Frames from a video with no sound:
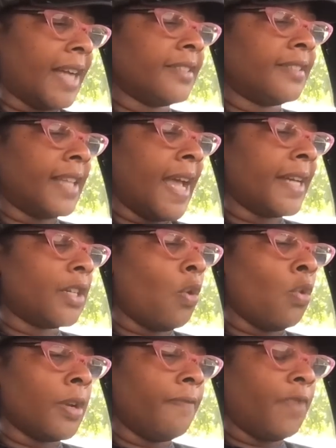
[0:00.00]
I sat
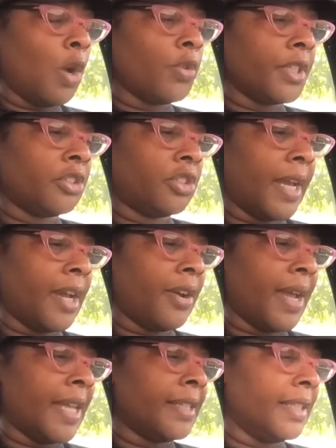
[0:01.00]
on a folding
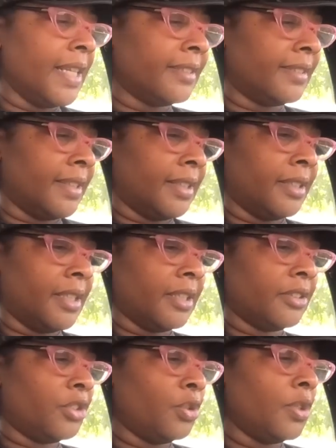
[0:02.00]
chair and listened
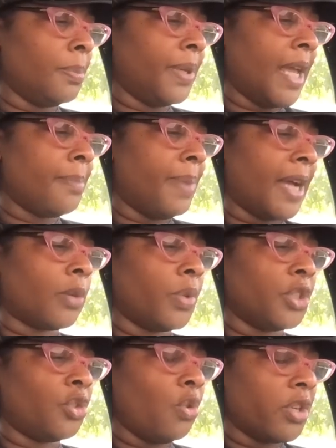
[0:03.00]
to the playback
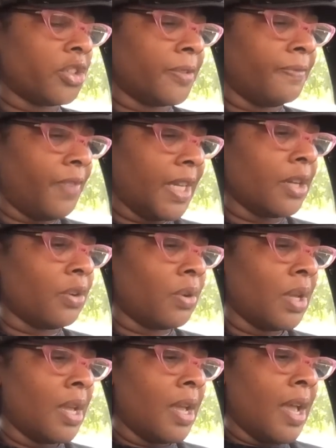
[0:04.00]
with George and
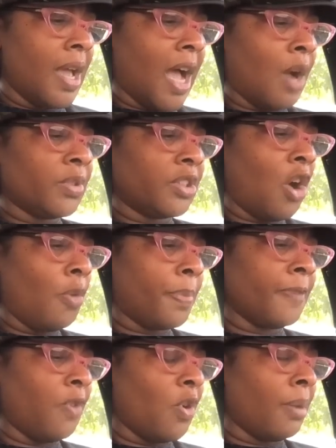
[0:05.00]
Phil. I was
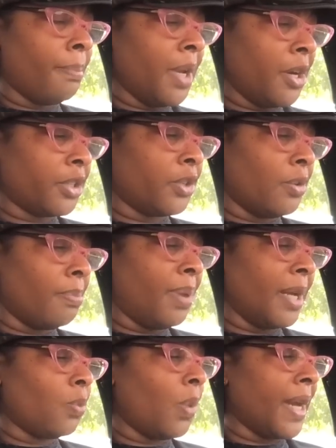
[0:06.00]
hoping for a miracle,
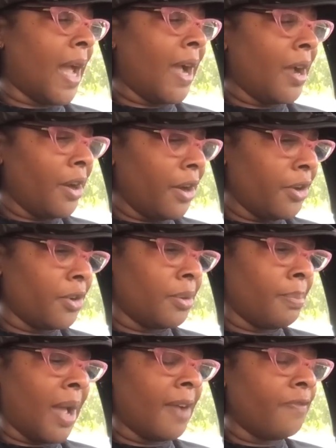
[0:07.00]
but when I
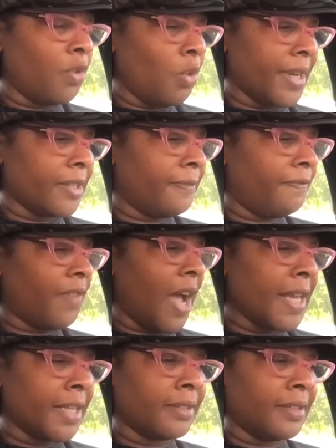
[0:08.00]
heard my voice
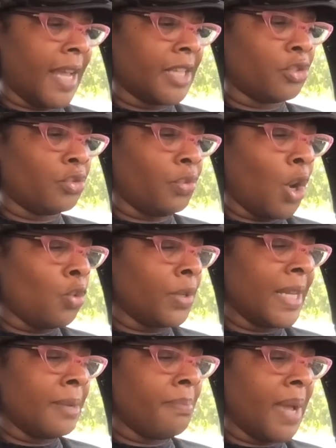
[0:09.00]
fighting that
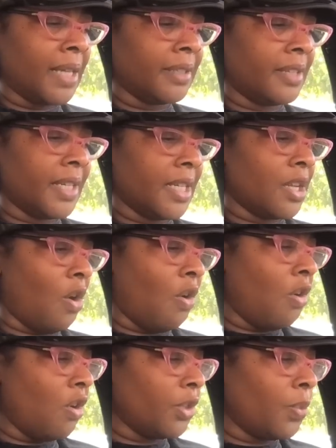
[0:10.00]
droning melody
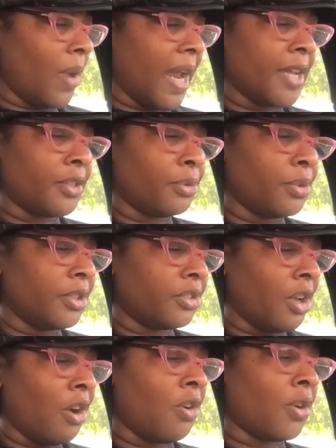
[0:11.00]
all the way through the
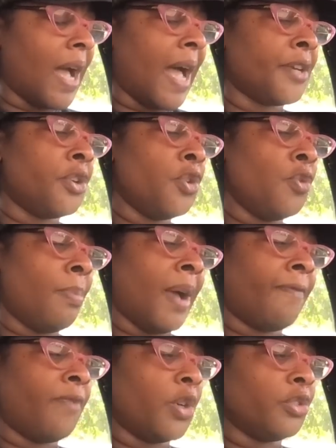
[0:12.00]
song, I knew
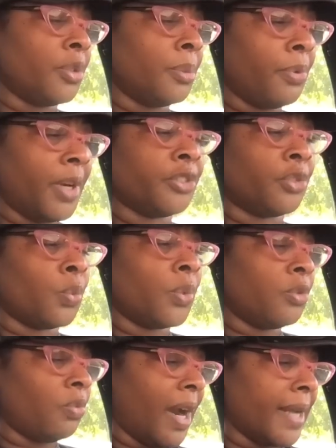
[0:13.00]
my first impression
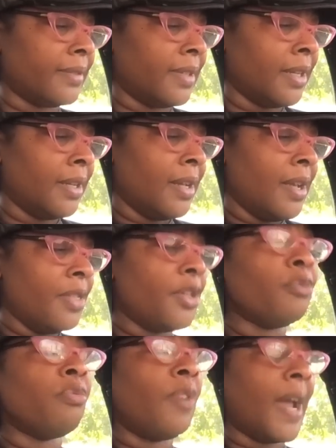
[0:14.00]
was right.
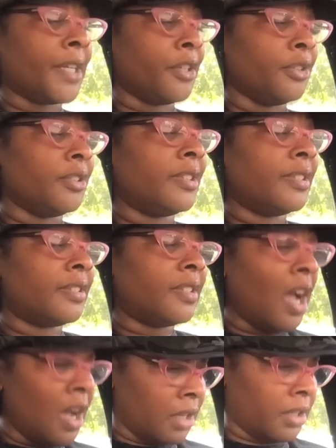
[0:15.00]
The record
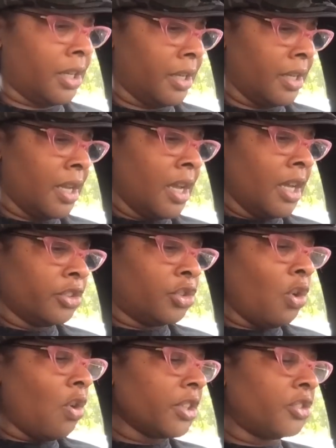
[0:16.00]
stunk.
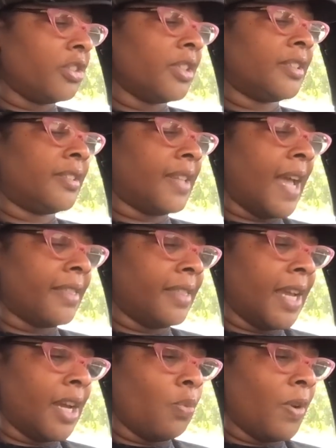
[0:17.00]
George just sat
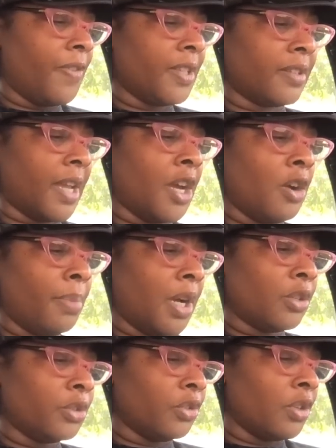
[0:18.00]
there with his
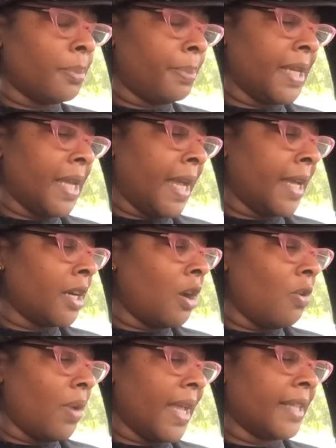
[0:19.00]
elbows on a
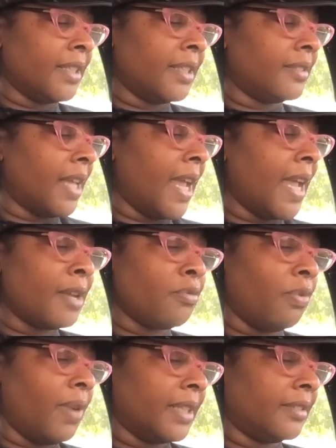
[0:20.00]
piano and his
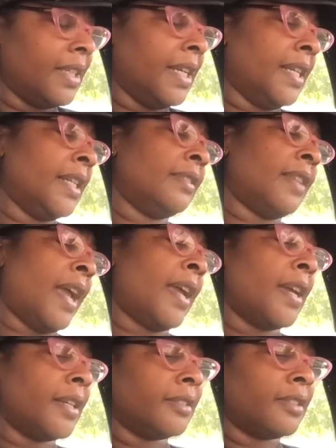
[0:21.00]
head resting in his
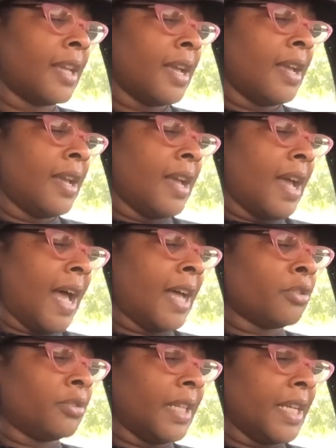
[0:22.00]
hands.
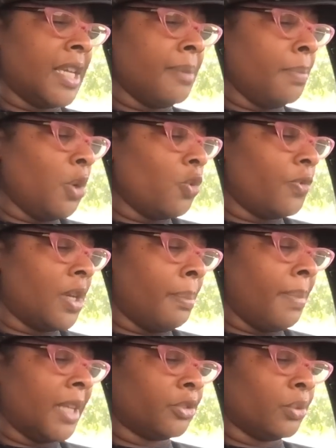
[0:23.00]
I don't think he moved a
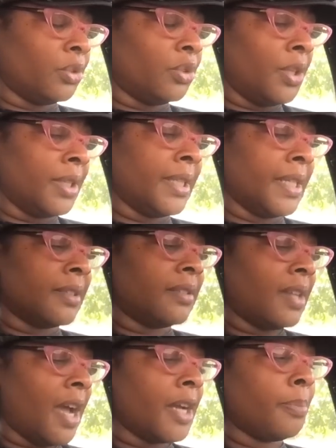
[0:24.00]
muscle during the
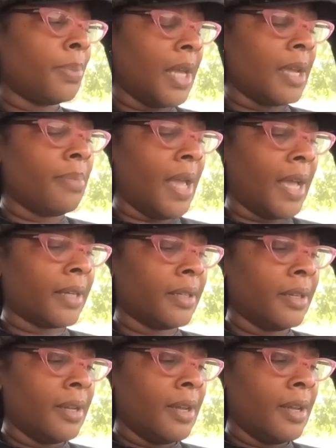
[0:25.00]
entire playback.